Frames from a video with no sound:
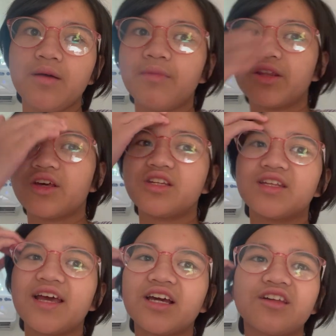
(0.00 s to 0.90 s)
but because
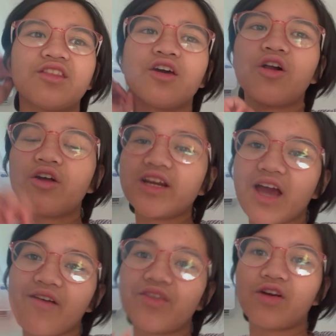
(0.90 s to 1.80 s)
like they already
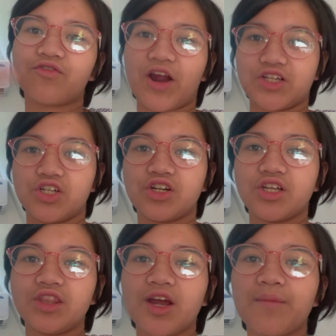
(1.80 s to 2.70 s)
have the refresheners
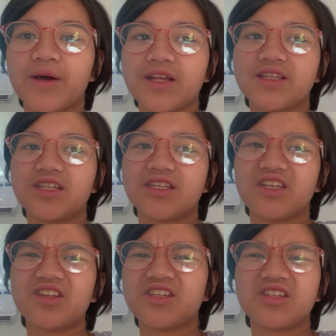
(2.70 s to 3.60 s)
in there, but it
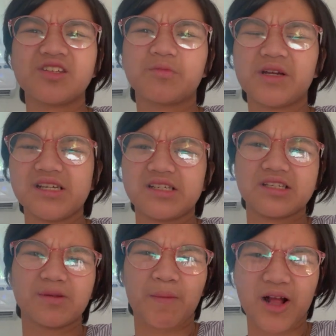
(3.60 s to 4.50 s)
still doesn't really
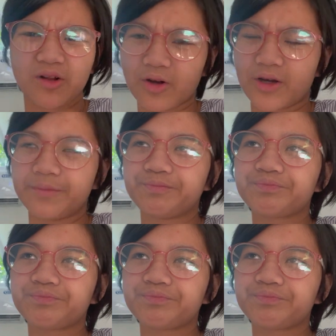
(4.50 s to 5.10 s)
smell good.